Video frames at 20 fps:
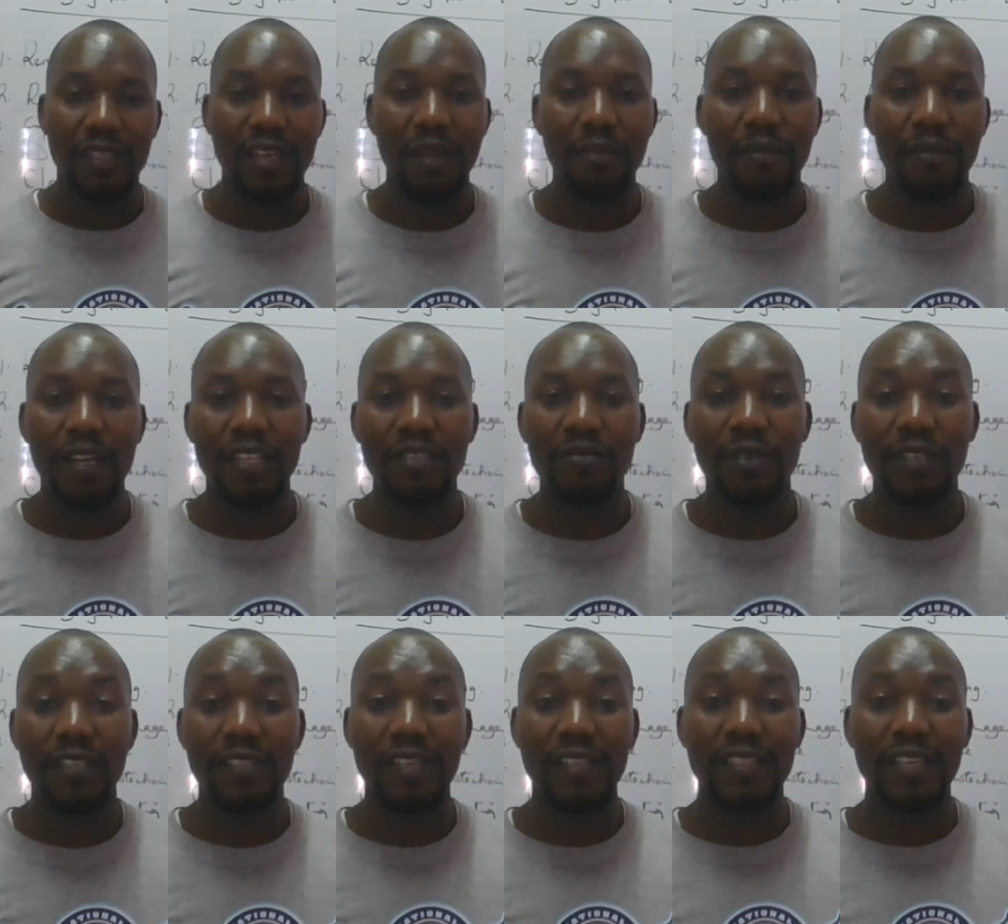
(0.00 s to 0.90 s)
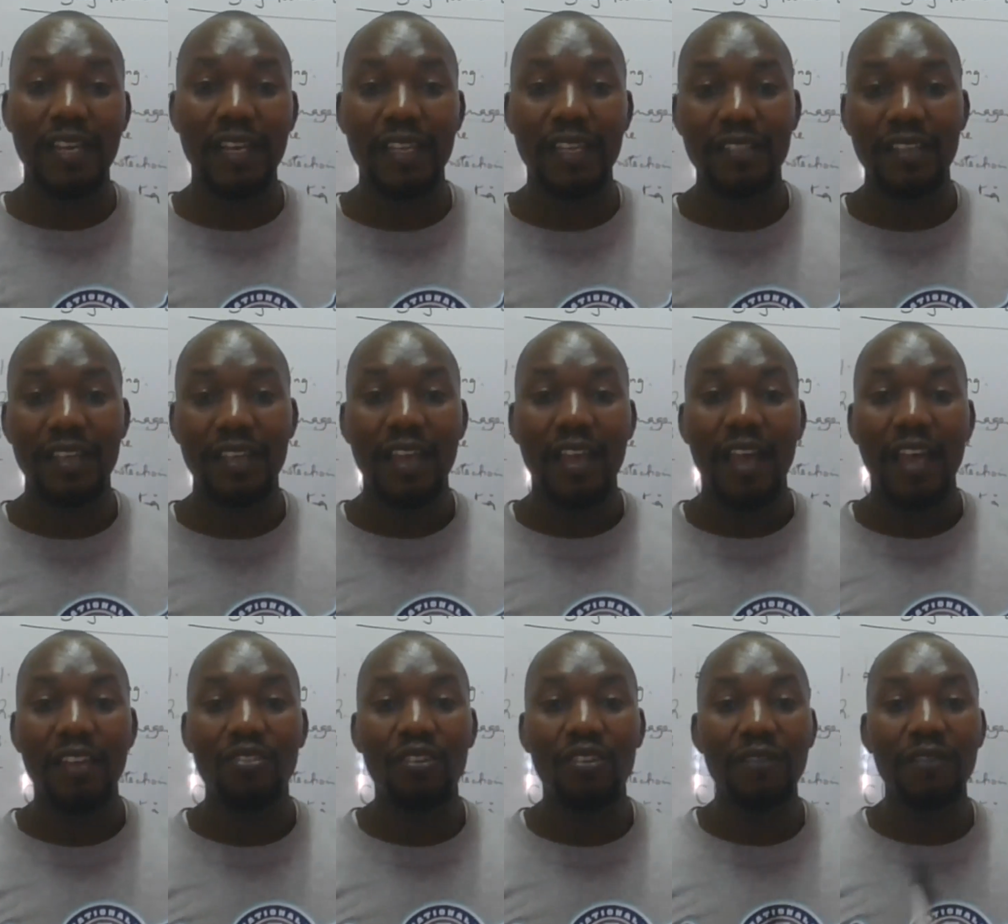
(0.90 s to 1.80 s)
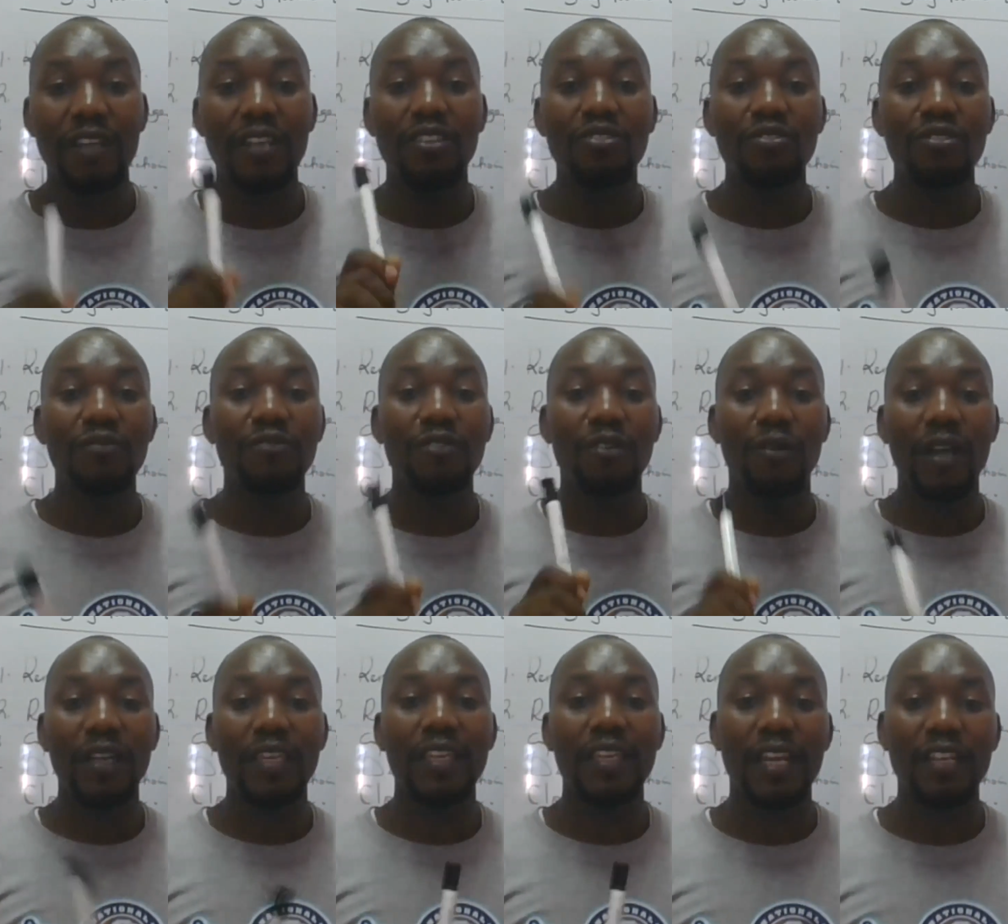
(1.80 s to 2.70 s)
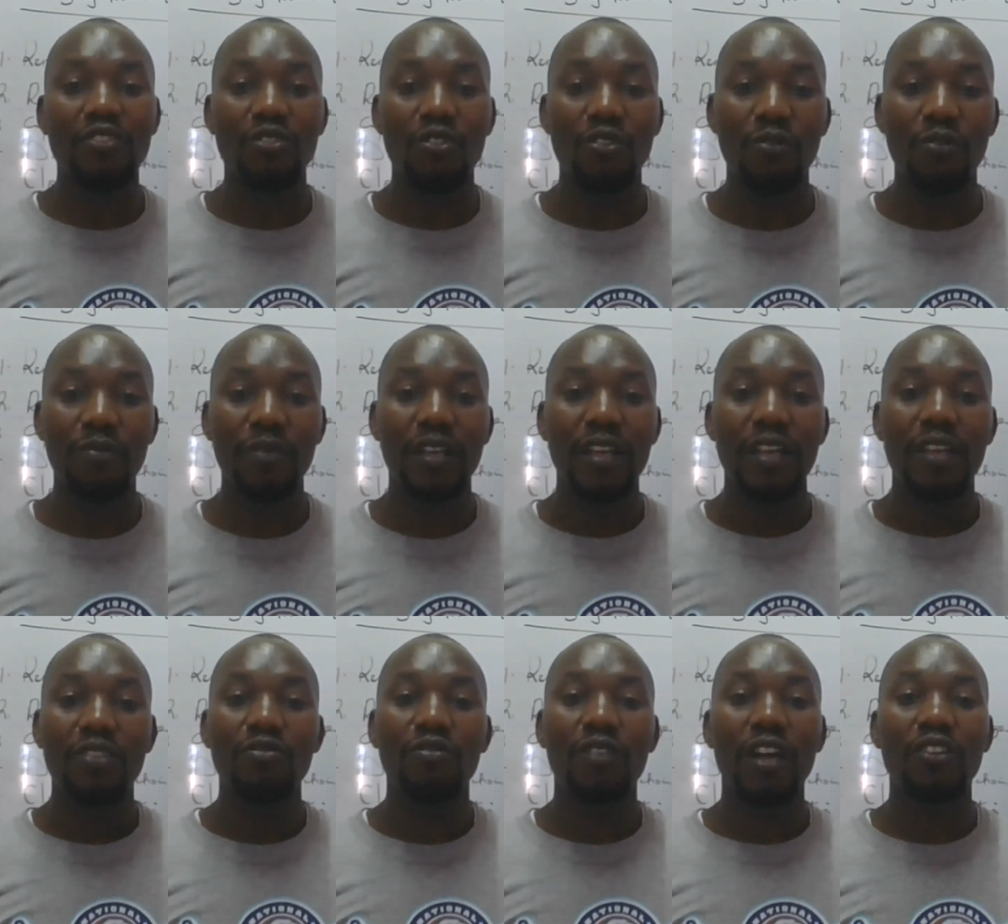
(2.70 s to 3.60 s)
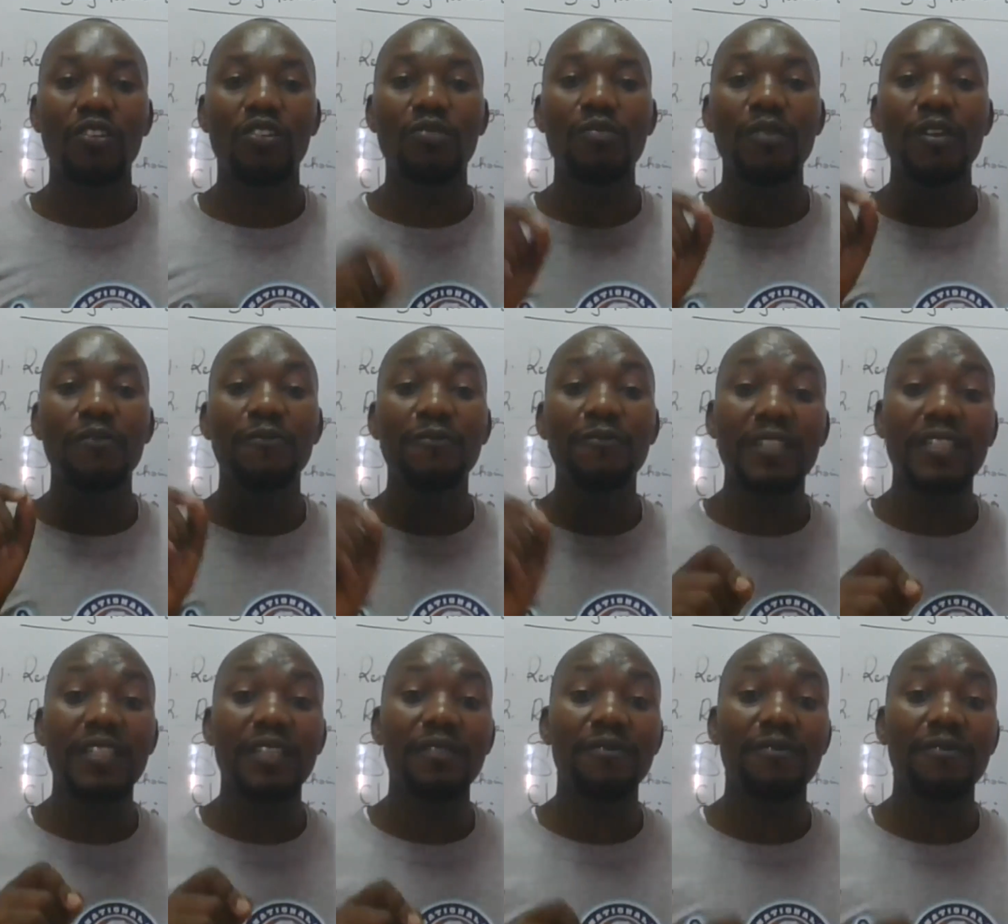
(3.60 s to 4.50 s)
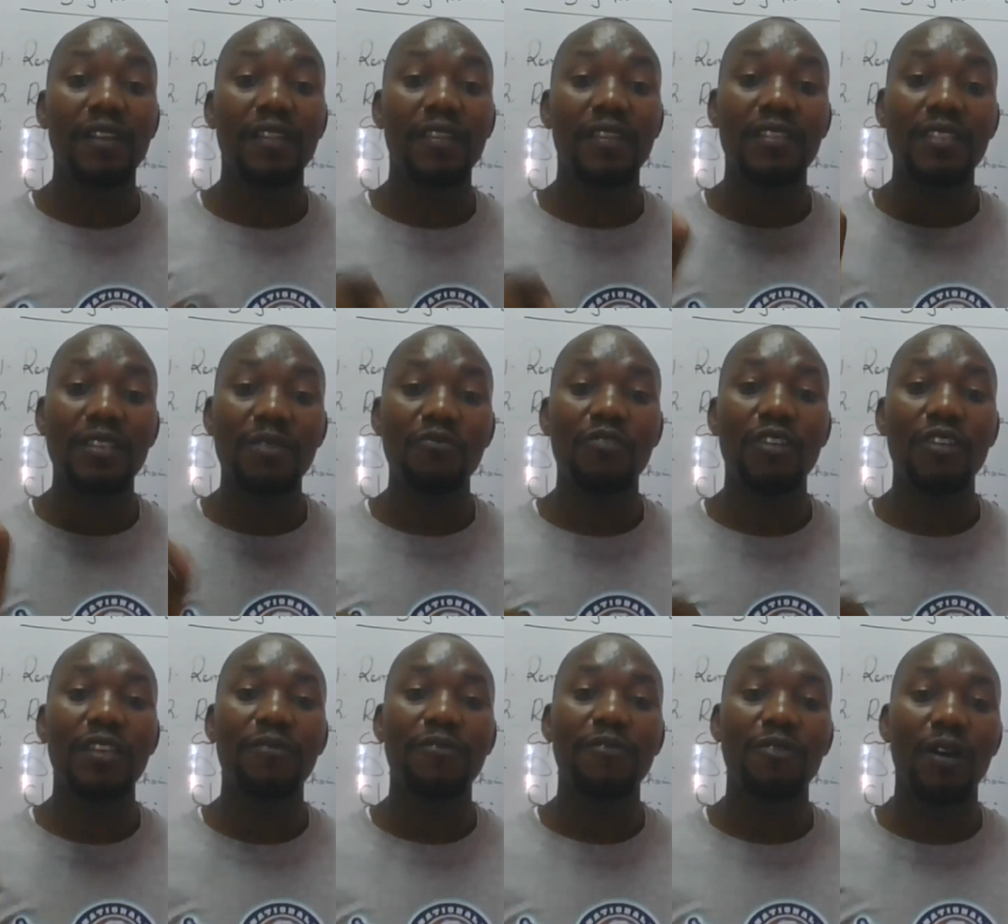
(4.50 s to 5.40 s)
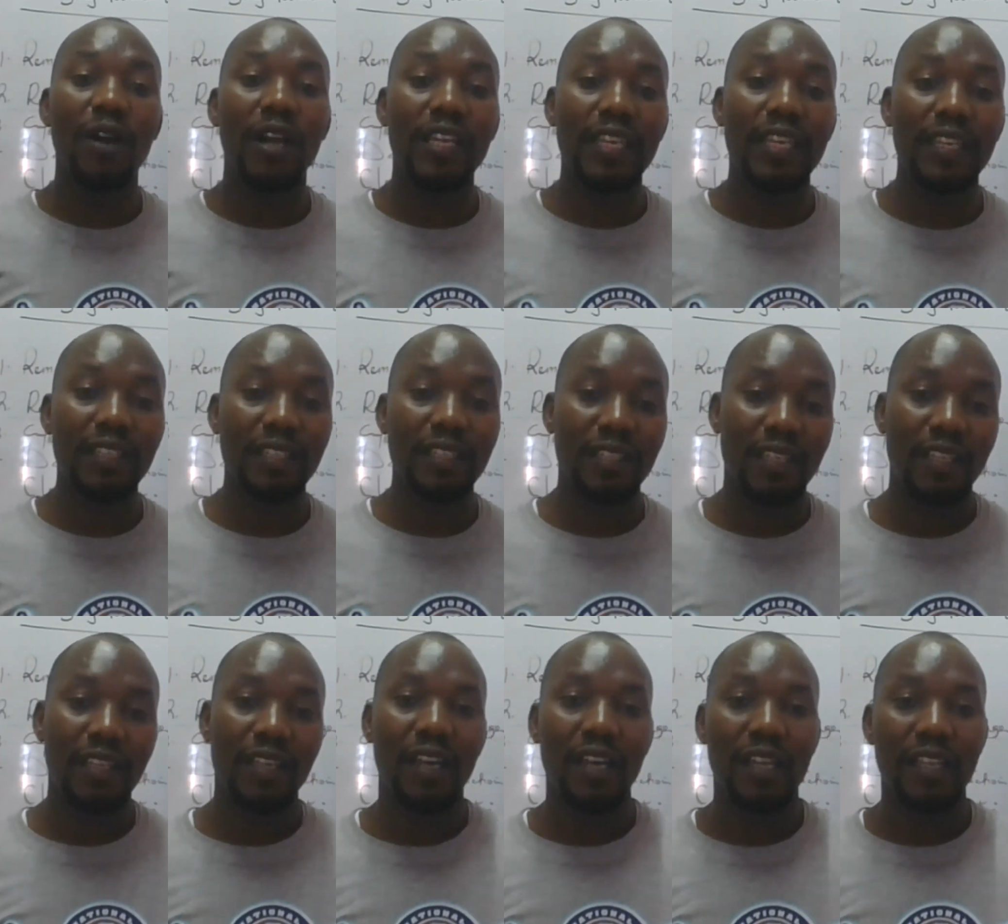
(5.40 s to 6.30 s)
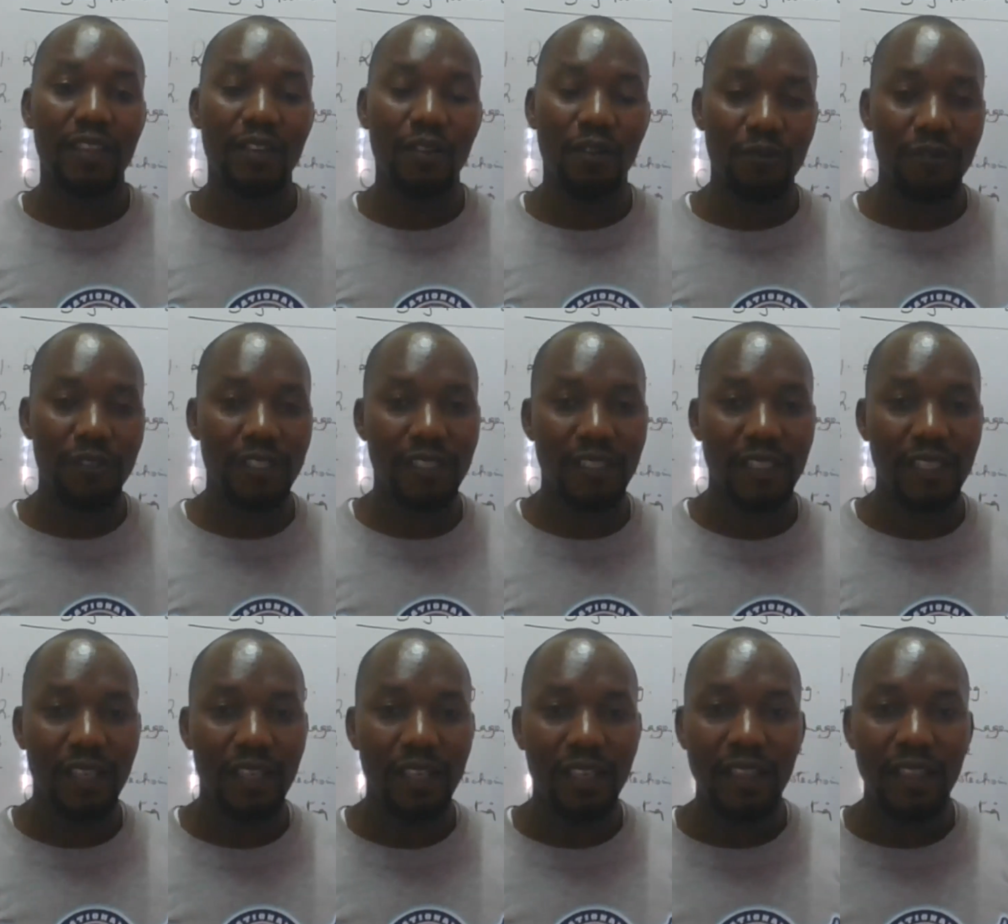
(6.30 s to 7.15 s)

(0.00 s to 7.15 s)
Time management is a challenge. I know even you, if you're working at home, you cannot be effective the same way if you're working in the office.